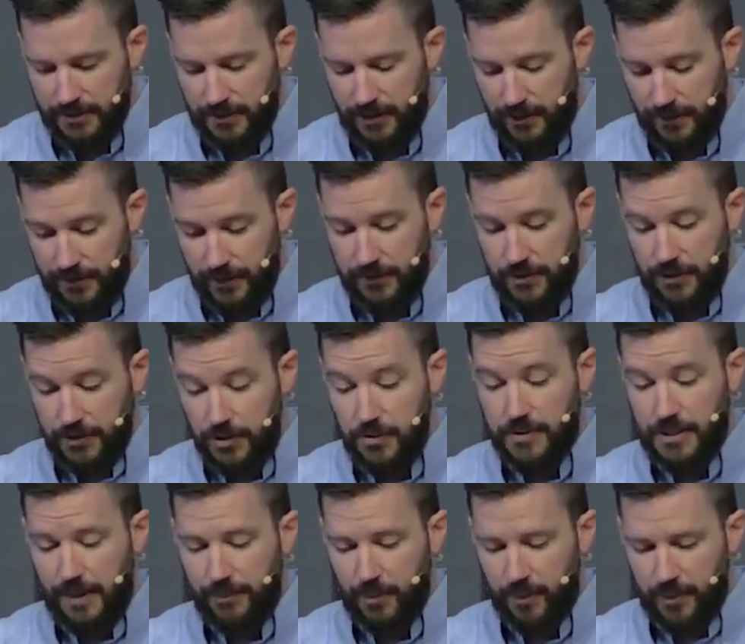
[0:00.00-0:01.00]
uh, the new
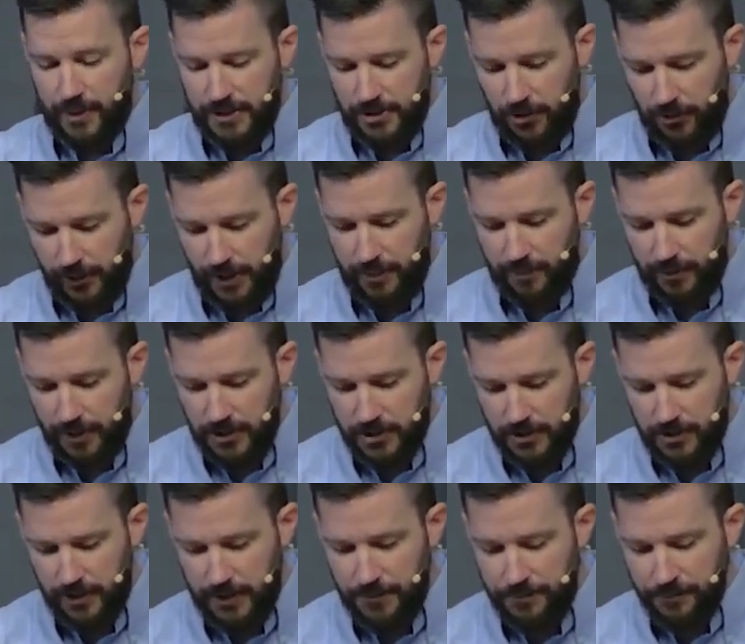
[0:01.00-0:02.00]
temple, but as a holy
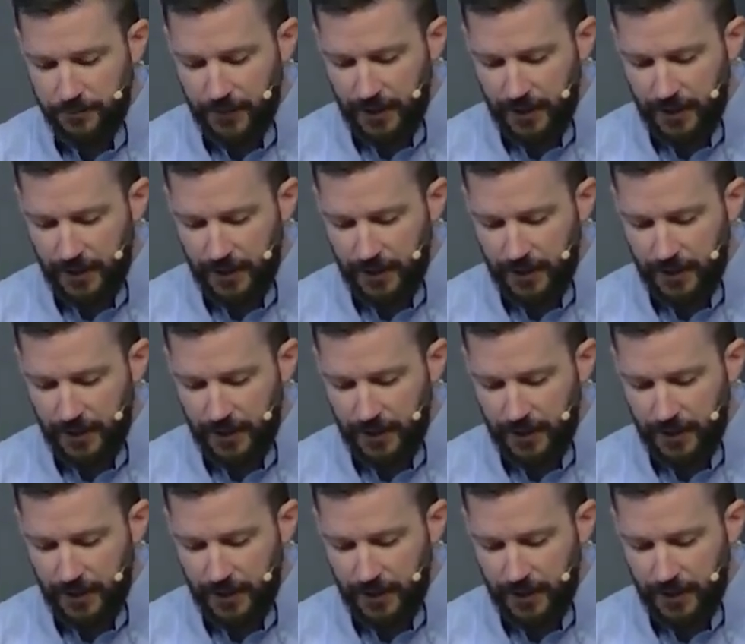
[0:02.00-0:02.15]
priesthood.